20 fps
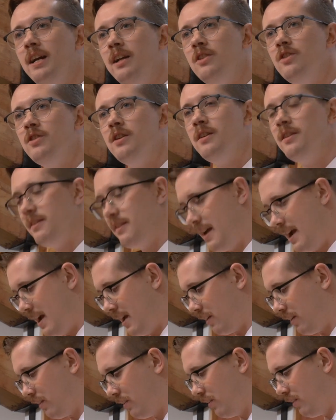ancient
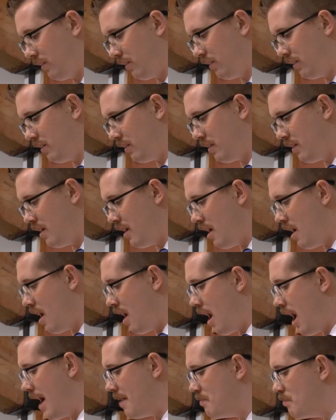texts,
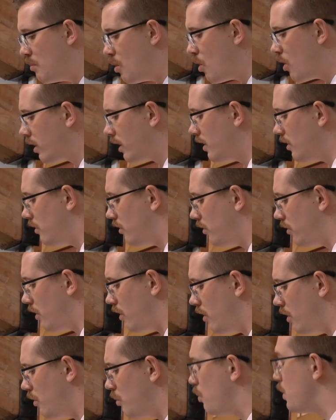I'm more
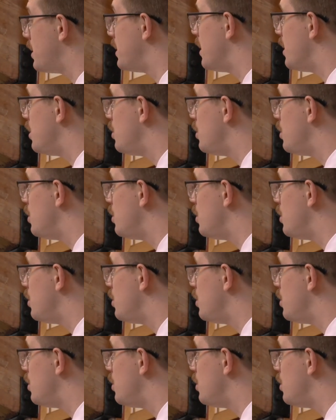concerned with the